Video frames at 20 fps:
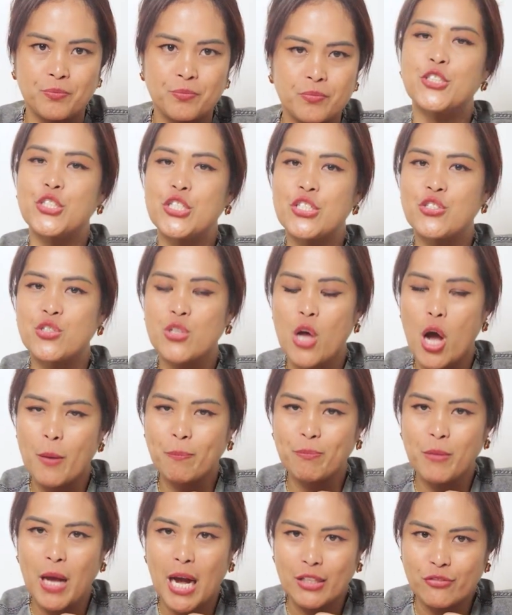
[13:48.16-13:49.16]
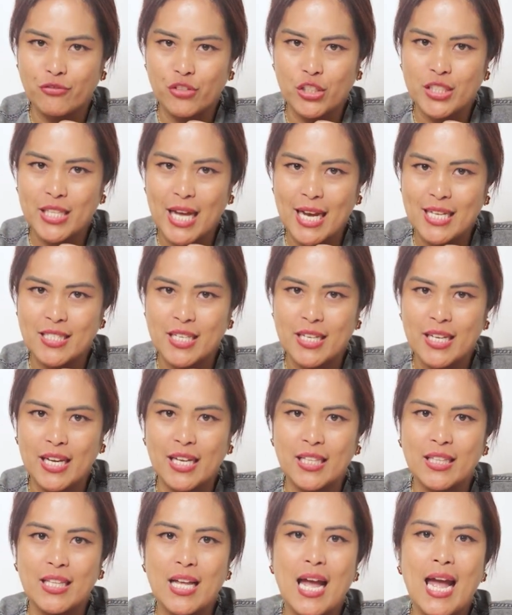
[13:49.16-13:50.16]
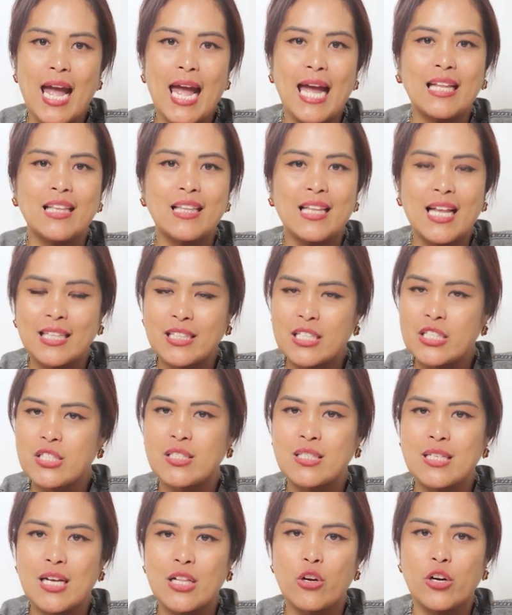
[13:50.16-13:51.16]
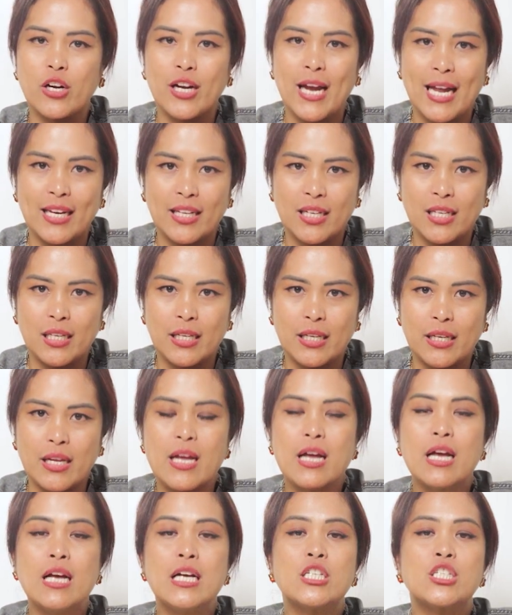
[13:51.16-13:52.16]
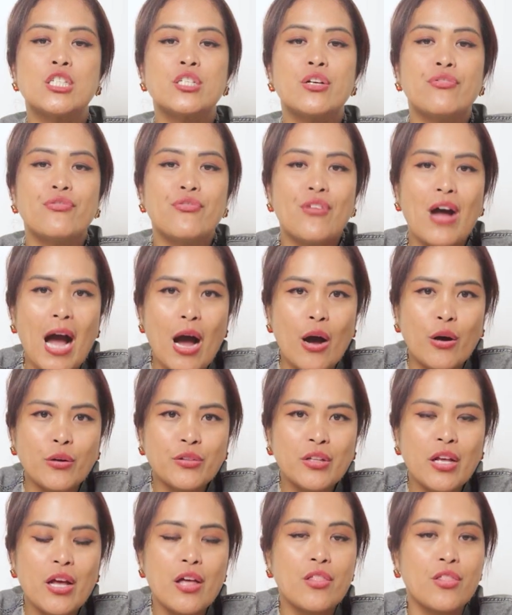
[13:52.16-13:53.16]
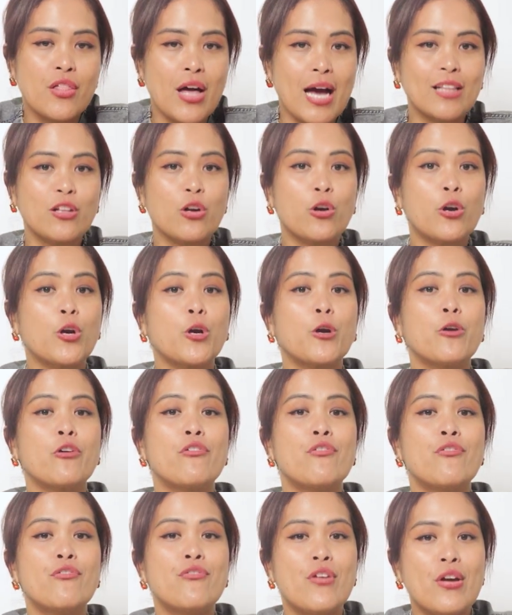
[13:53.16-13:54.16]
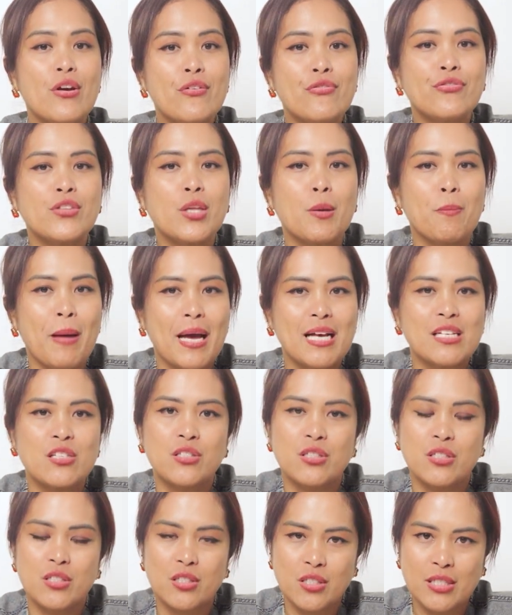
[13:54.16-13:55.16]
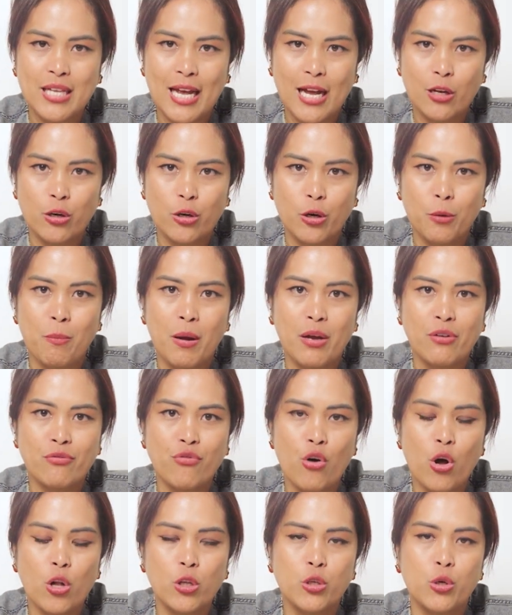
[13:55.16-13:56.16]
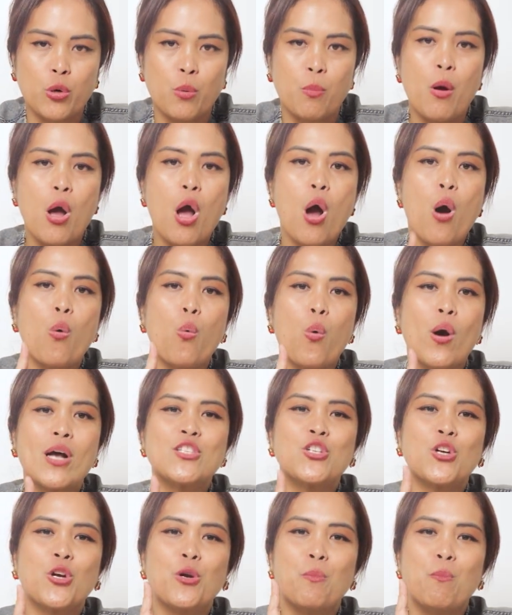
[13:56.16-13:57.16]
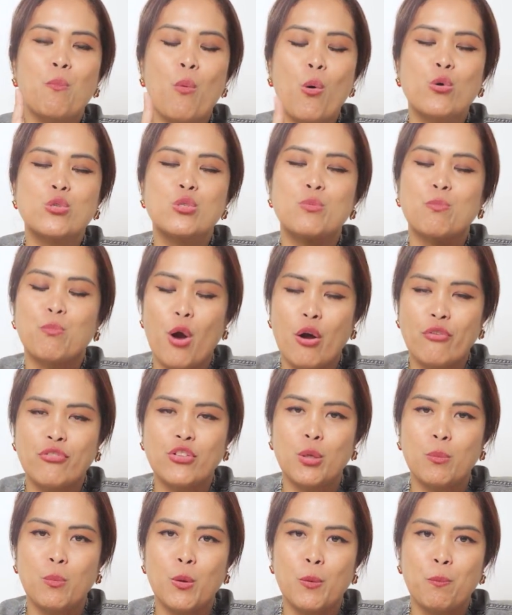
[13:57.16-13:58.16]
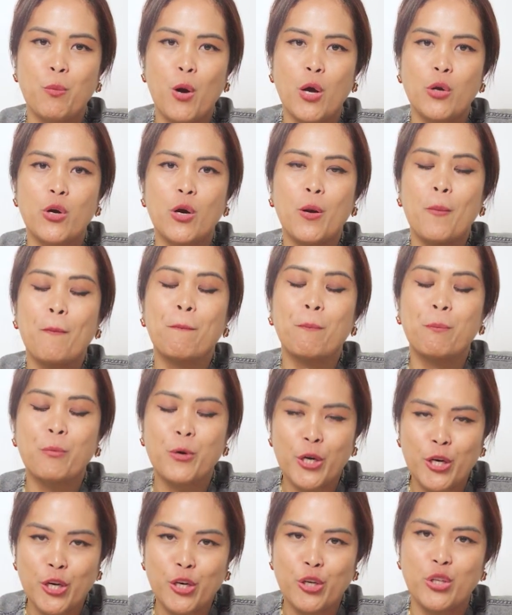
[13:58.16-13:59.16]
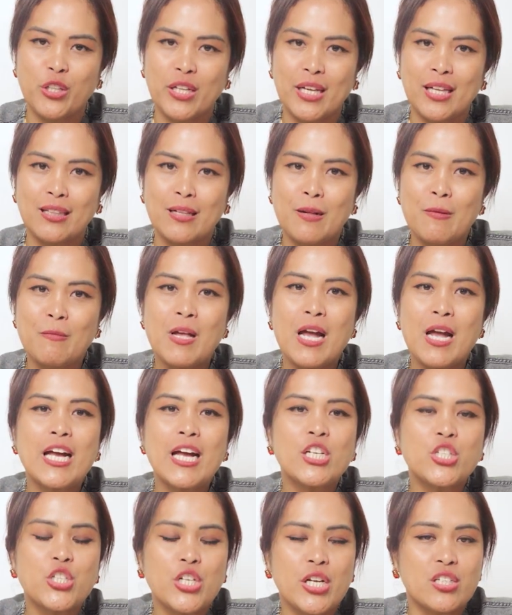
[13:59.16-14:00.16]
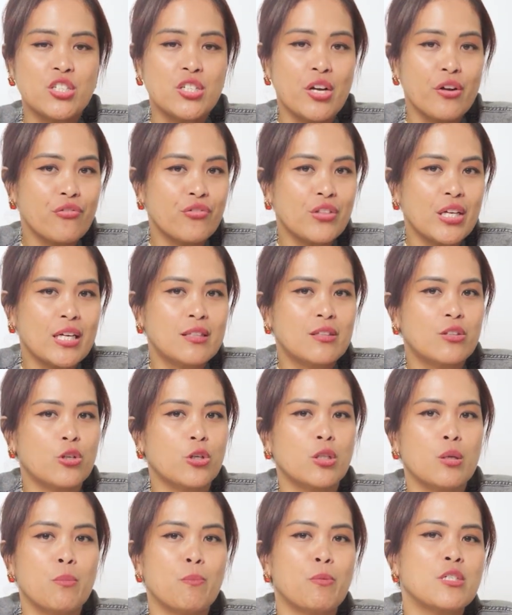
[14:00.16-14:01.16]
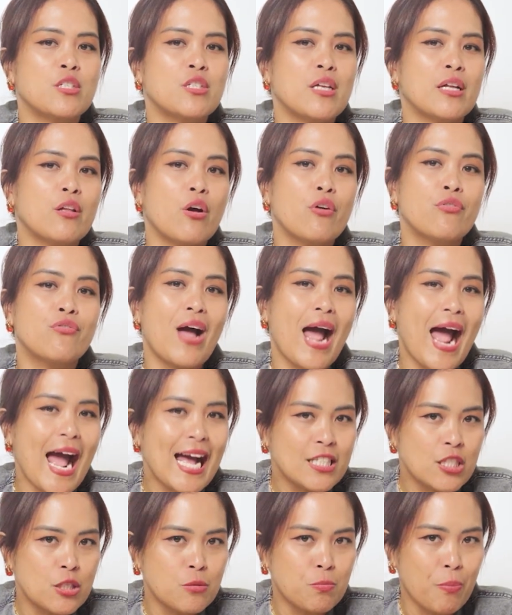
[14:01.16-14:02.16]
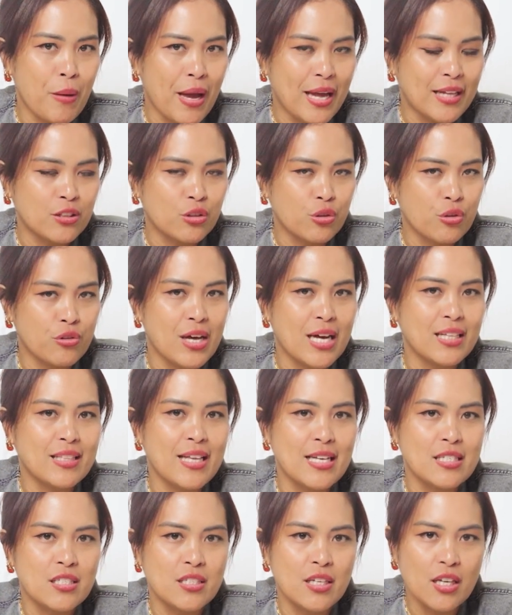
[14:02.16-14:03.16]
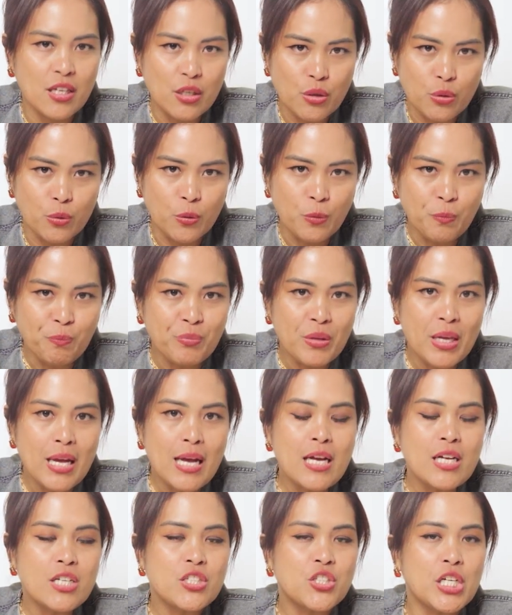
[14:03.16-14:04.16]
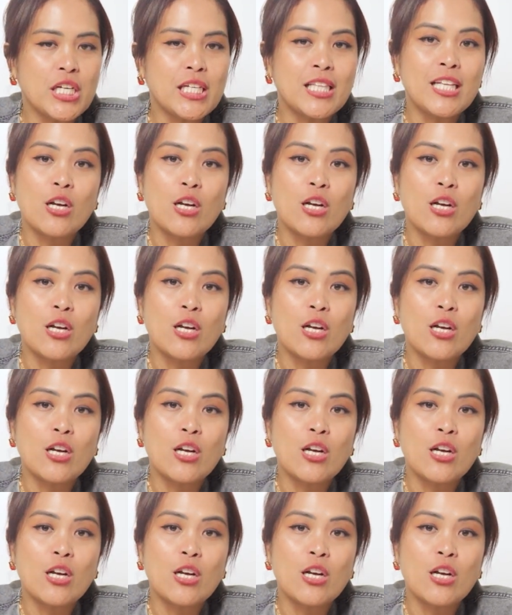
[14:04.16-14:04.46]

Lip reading: She stopped advertising it and let it sell organically. She found that her fifth best seller by volume was her most profitable product per unit. She shifted 30% of ad spend to that SKU. She